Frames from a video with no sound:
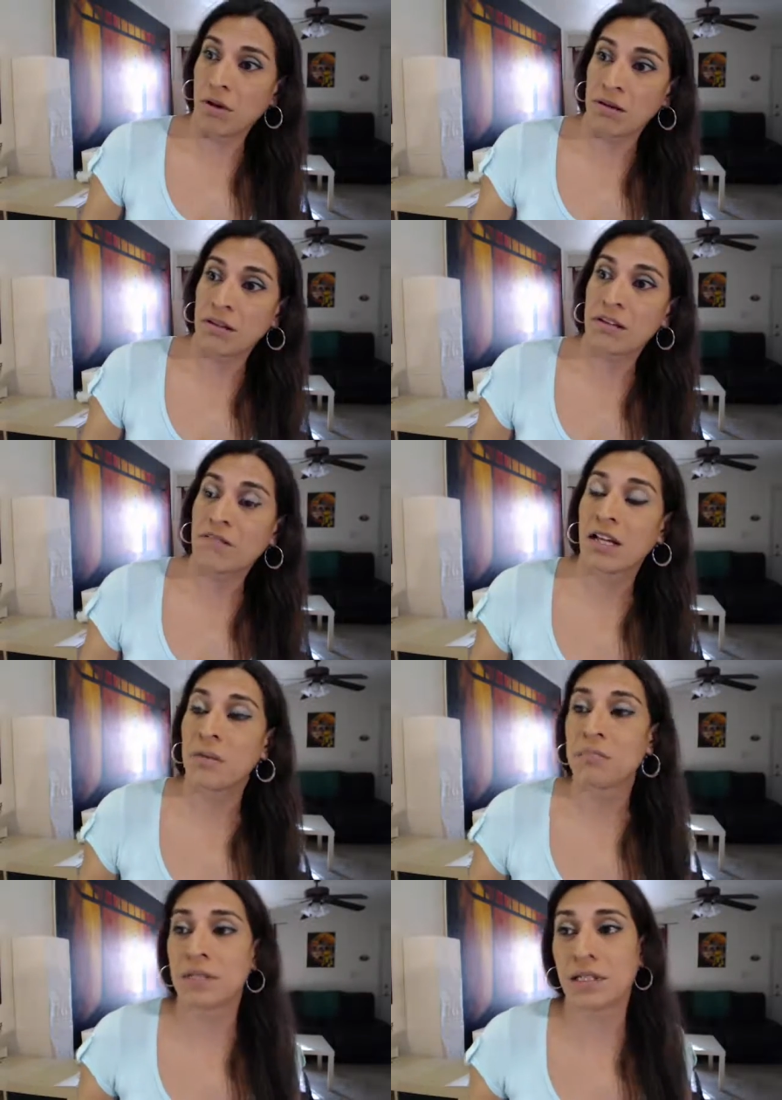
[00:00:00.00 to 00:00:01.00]

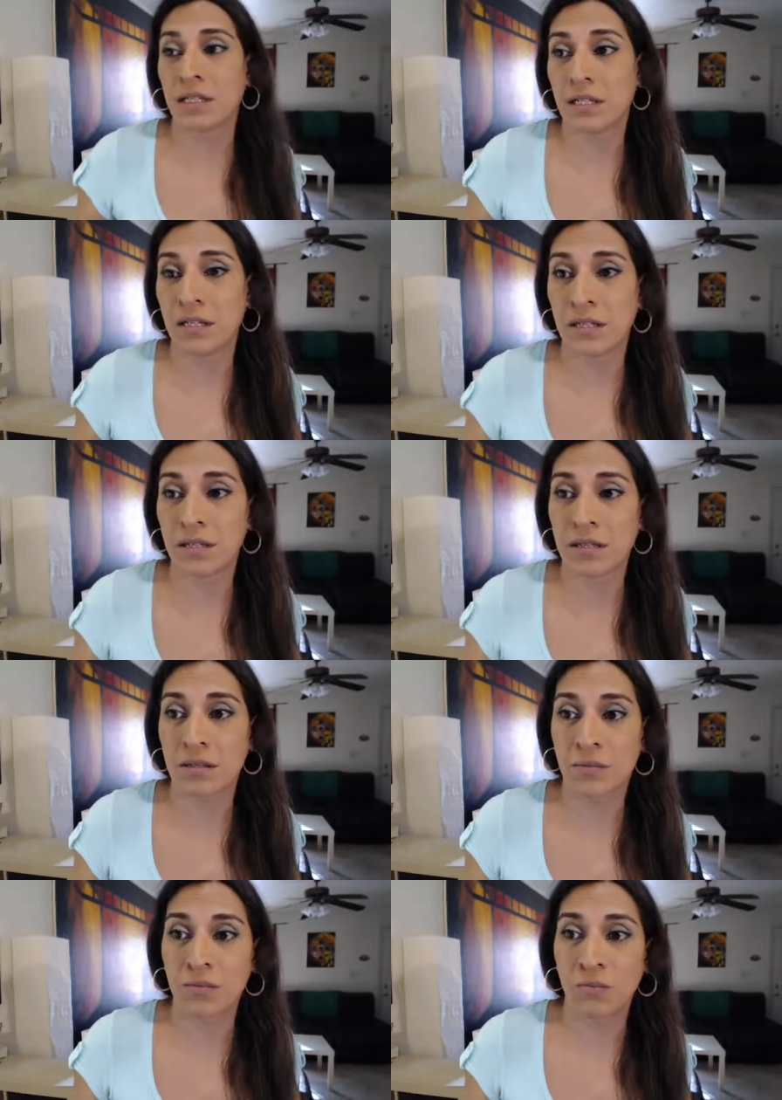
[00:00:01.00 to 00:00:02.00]
underdeveloped uh,
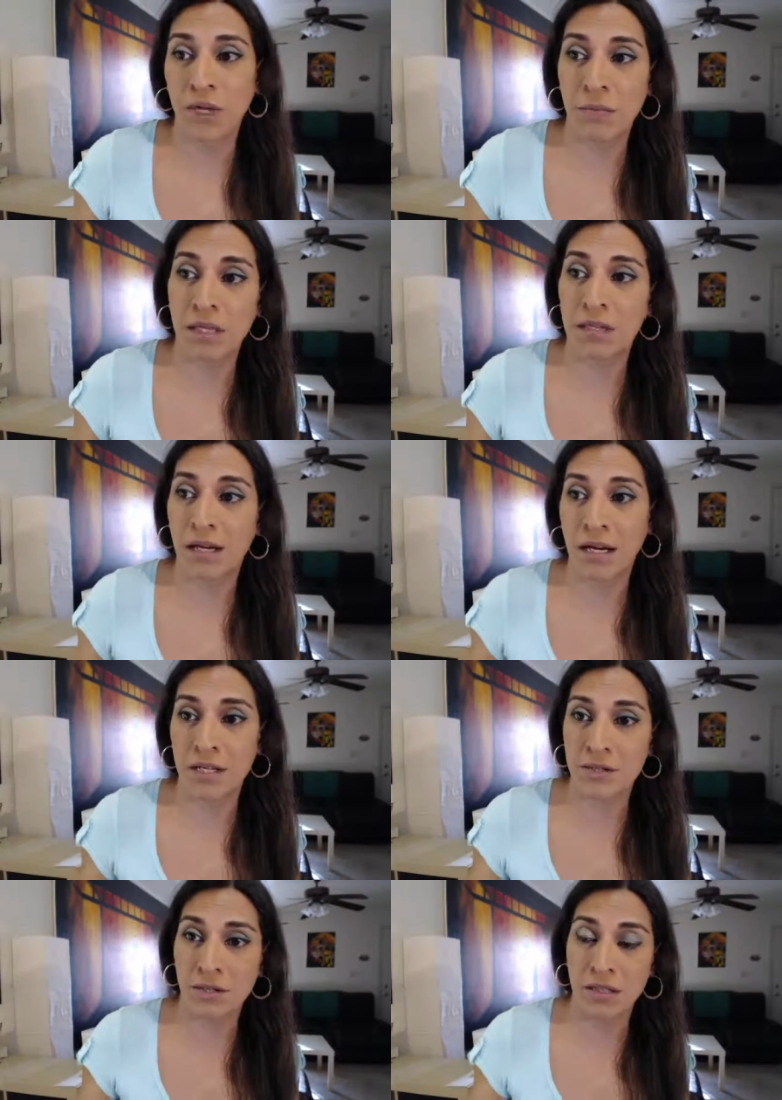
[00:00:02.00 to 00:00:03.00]
women that
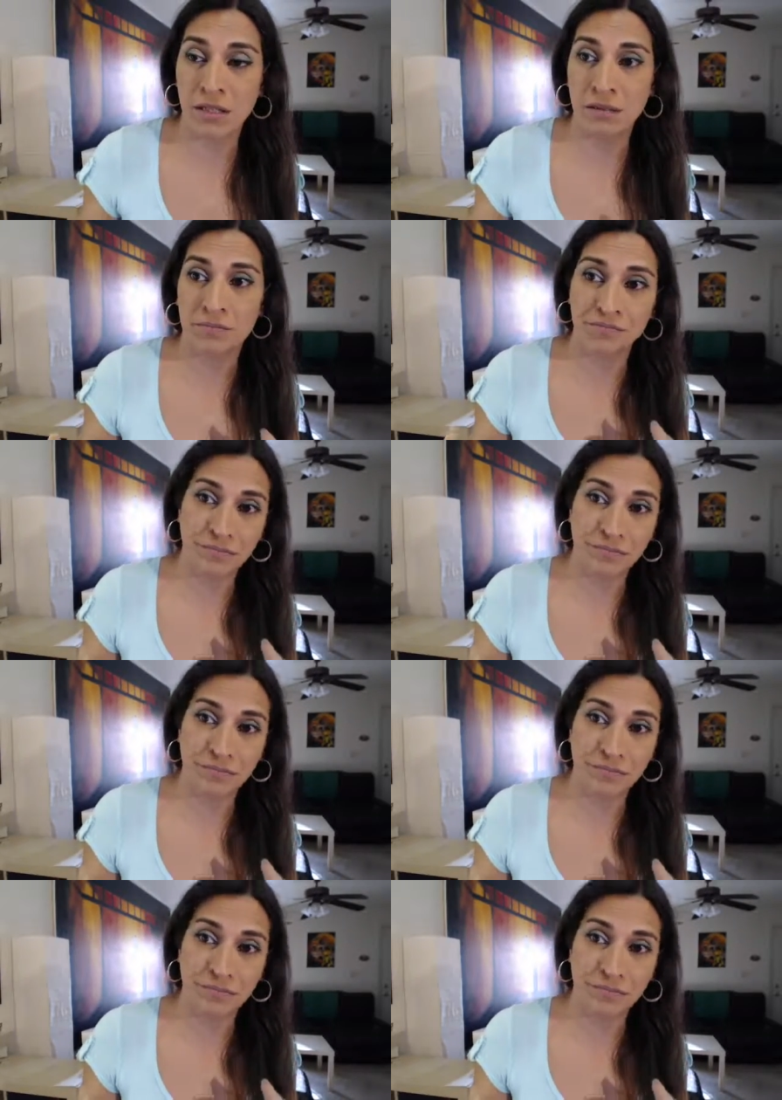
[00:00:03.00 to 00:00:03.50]
actually